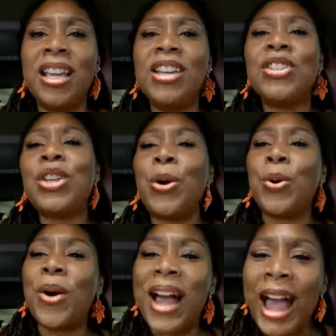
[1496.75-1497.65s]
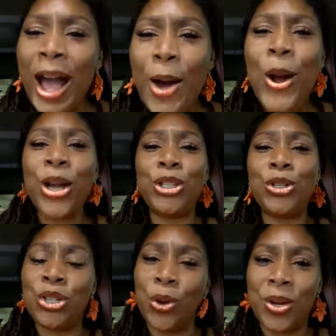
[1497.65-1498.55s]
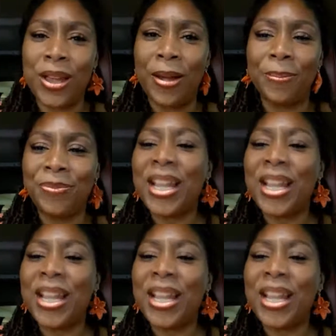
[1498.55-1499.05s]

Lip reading: So, how are you showing up?